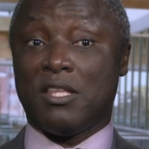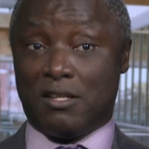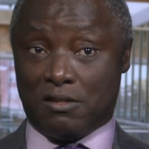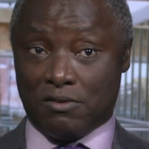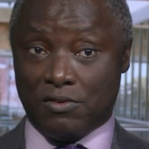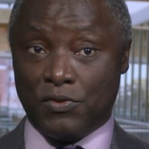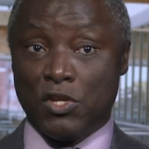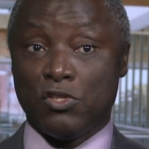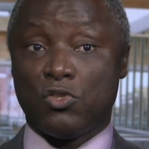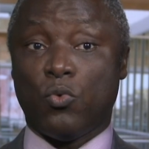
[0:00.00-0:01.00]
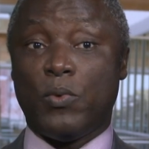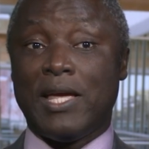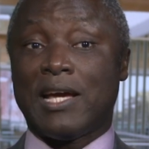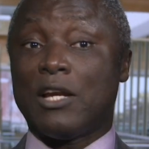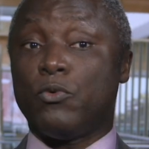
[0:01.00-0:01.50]
thing. So
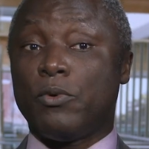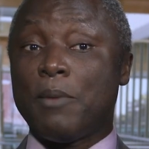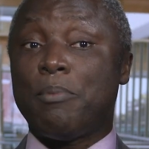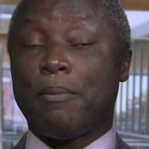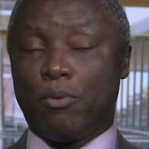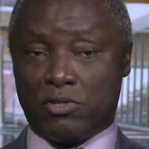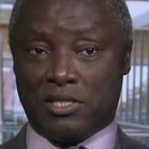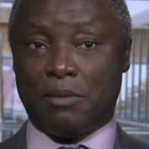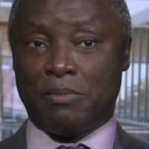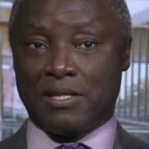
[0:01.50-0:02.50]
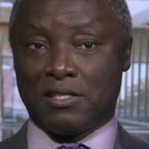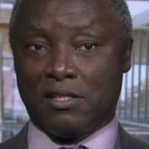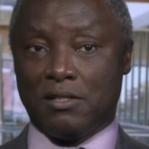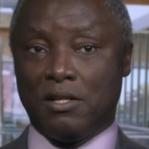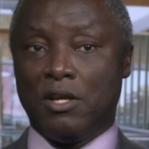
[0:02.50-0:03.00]
we can repurpose that
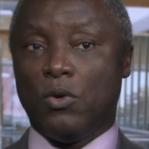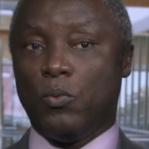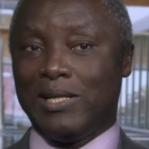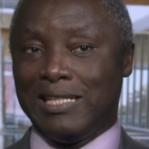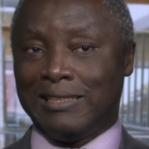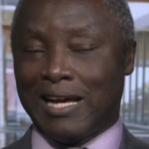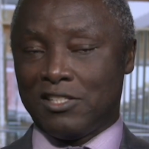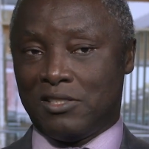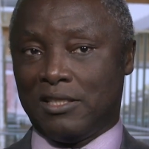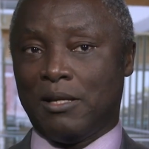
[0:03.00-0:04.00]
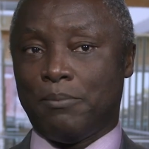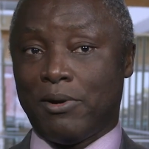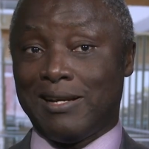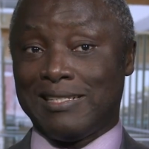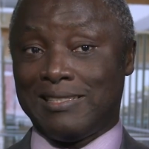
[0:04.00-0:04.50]
muscle. We detach the
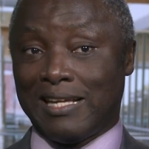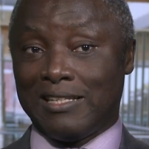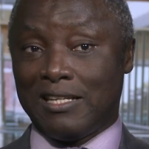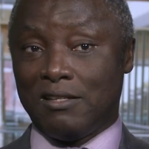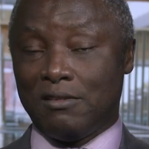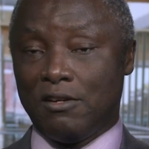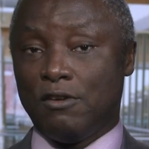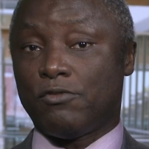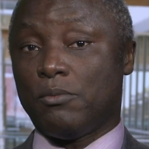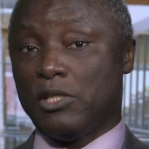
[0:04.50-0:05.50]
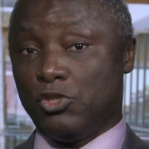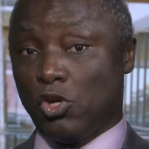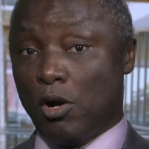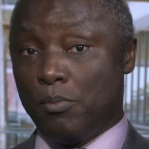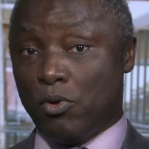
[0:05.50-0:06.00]
temporalis tendon from the
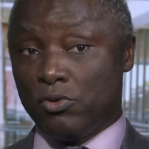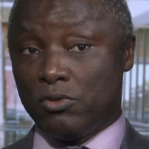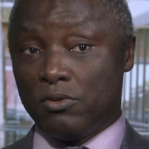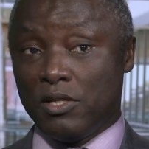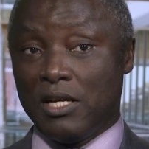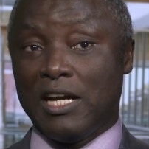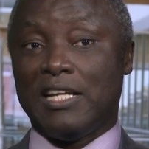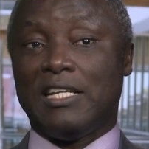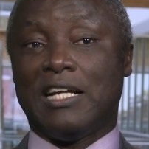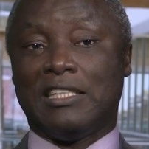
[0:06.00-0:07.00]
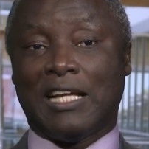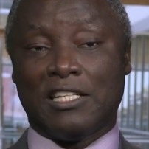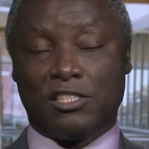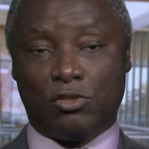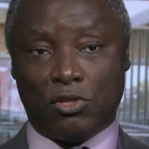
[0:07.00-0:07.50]
jawbone and then
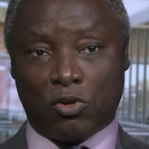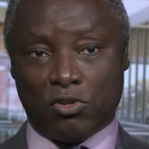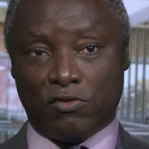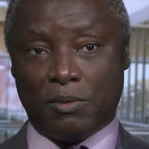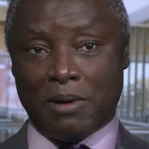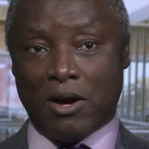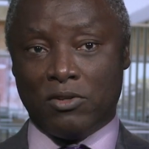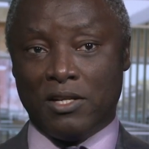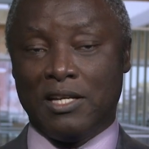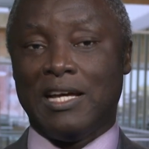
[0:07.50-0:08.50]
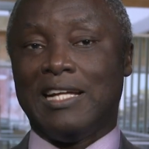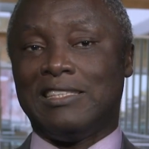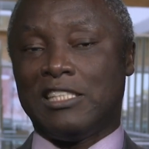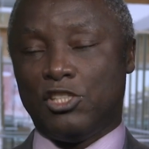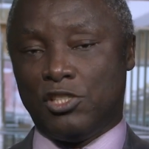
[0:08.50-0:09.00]
attach it to the corner of the mouth
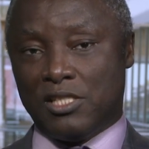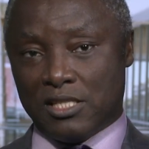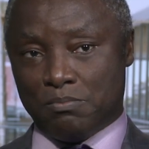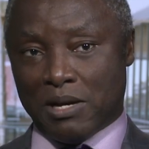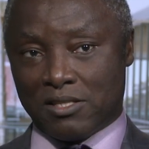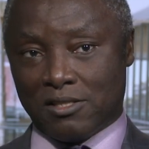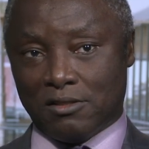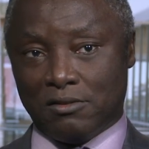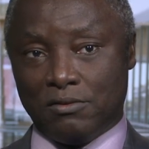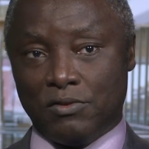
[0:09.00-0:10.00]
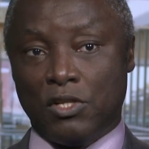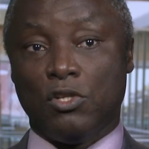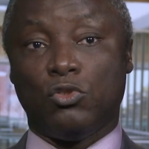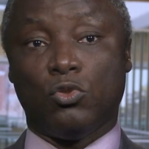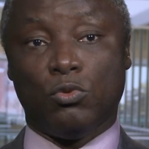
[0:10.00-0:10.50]
and teach this muscle
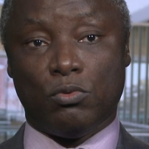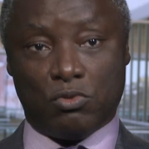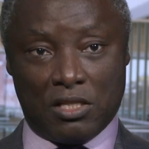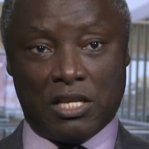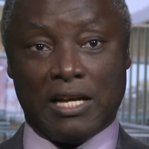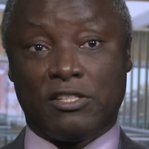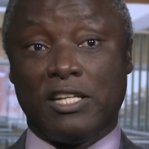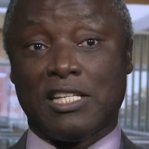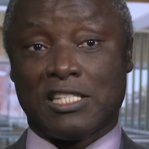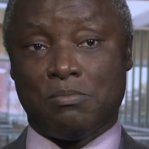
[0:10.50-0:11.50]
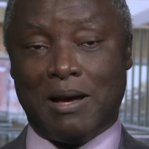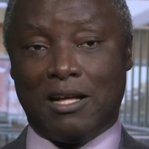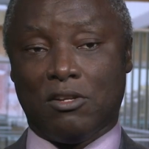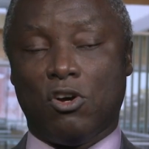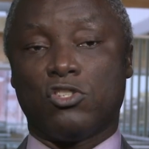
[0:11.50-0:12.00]
to create a
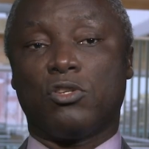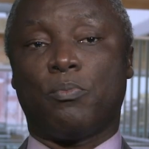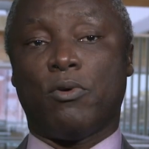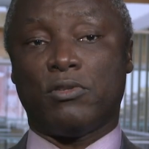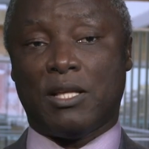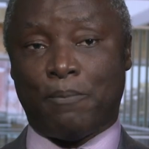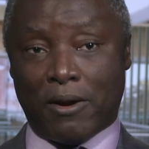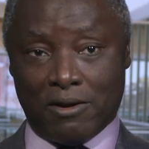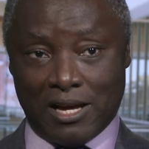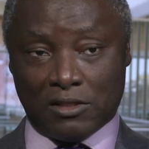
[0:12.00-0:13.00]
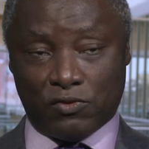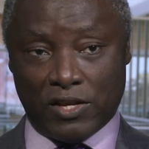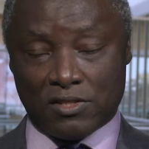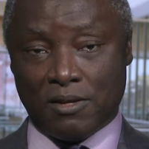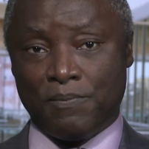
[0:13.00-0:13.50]
smile or support the paralyzed
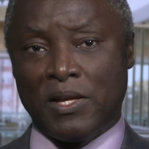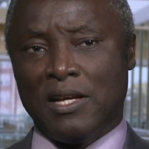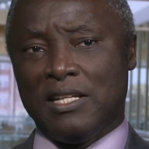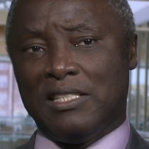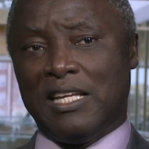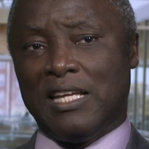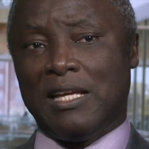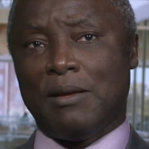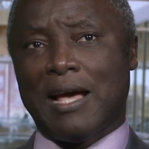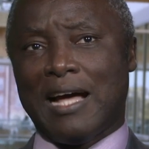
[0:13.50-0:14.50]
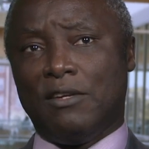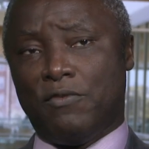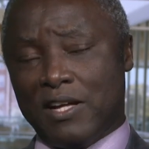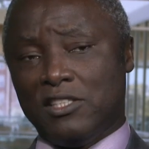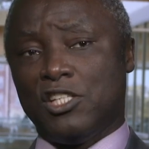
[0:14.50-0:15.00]
face. The
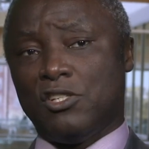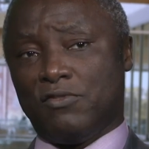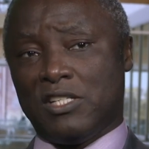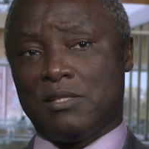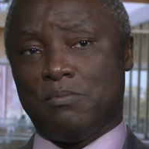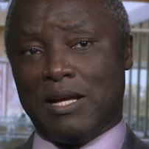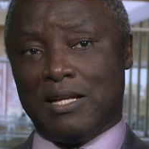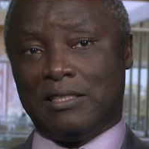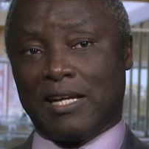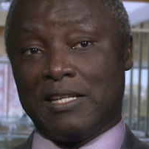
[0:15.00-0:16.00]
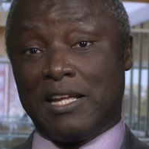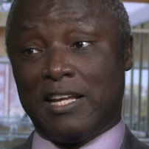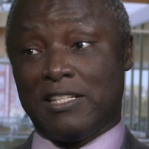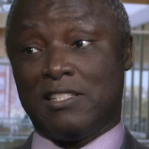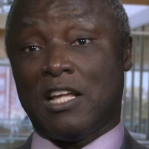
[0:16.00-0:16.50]
advantage of this uh, technique
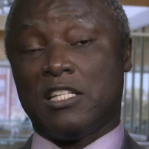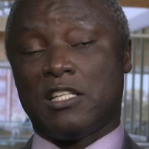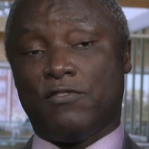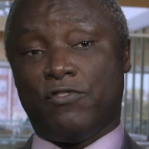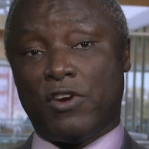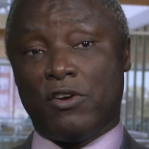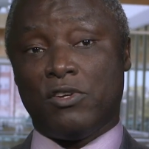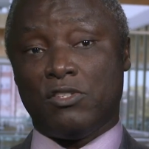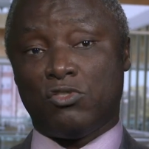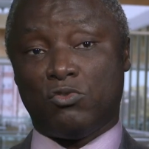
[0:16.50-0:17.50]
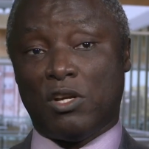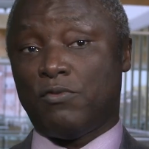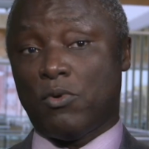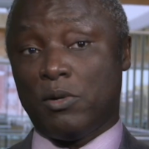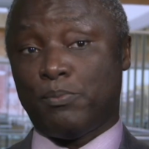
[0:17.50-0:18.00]
is that it's a very
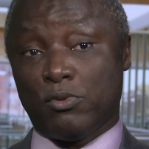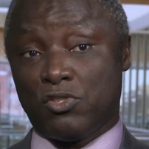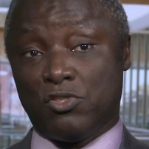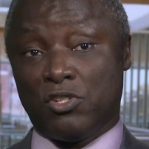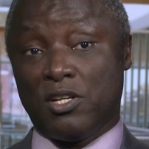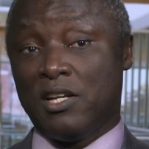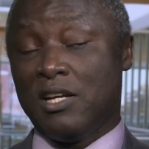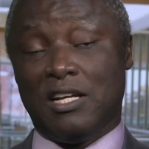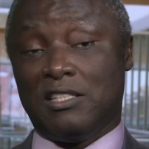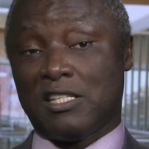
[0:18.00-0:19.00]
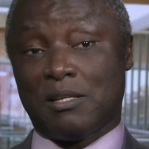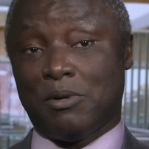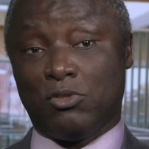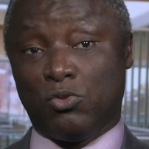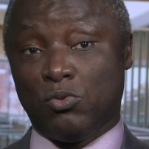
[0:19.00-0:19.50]
straightforward procedure. It takes
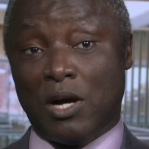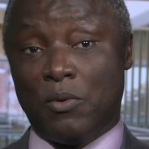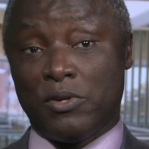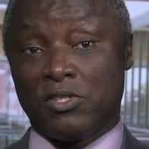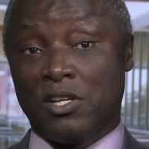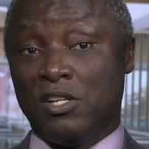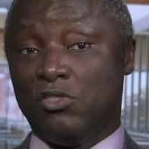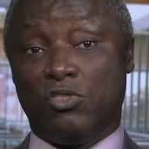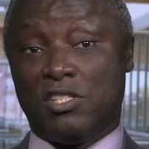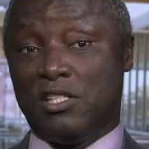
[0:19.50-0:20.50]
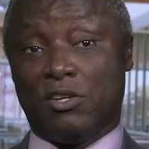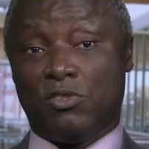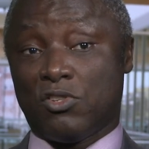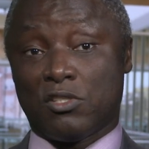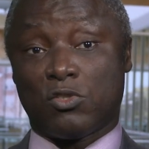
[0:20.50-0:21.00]
about two hours. You see the
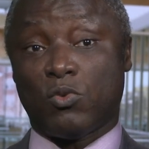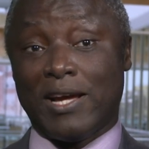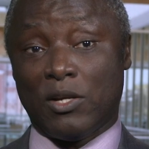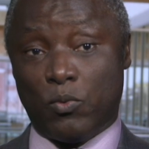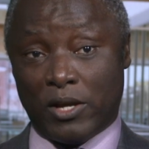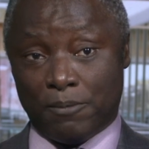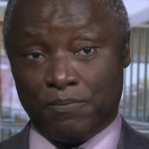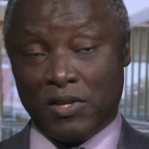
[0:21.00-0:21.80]
results right away.